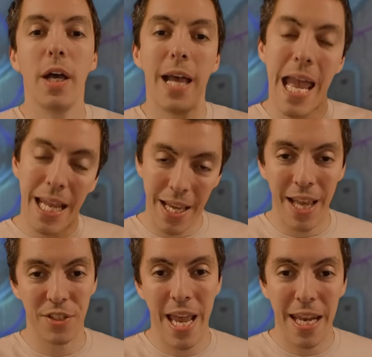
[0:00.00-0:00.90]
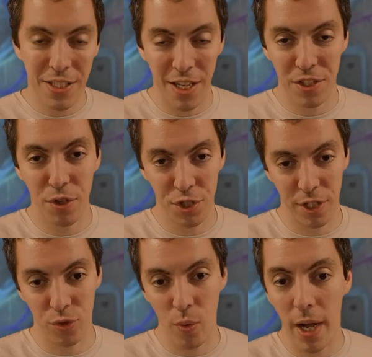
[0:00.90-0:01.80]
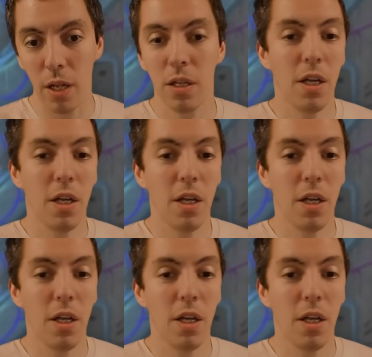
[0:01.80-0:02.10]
Annie's kind of synergistic as well.